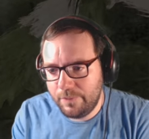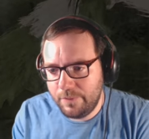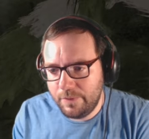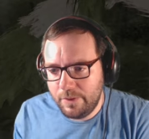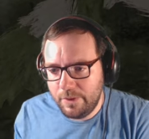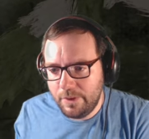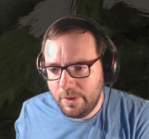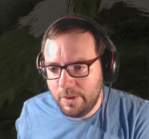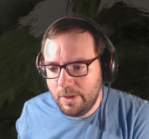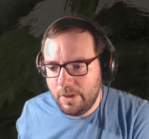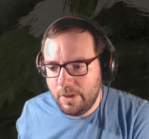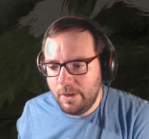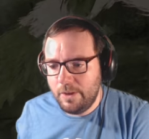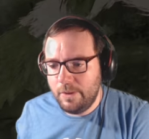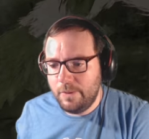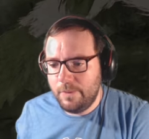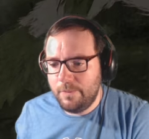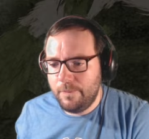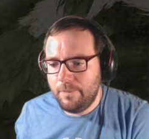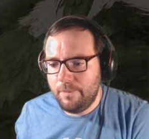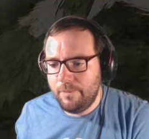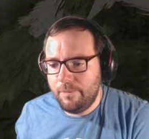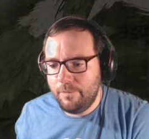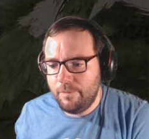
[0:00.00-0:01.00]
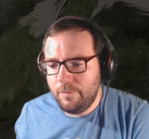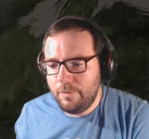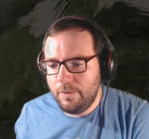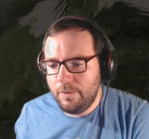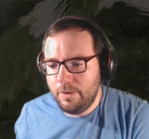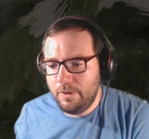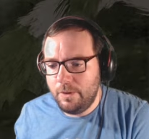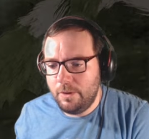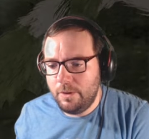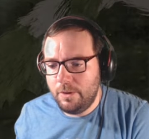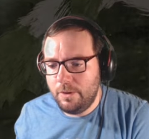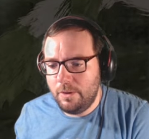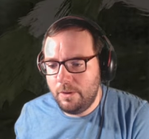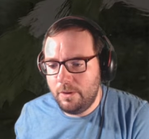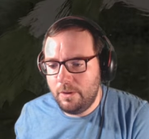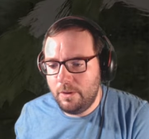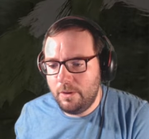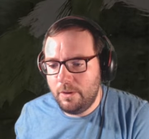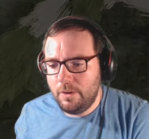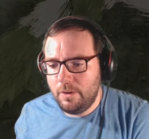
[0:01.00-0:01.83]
Nothing is said.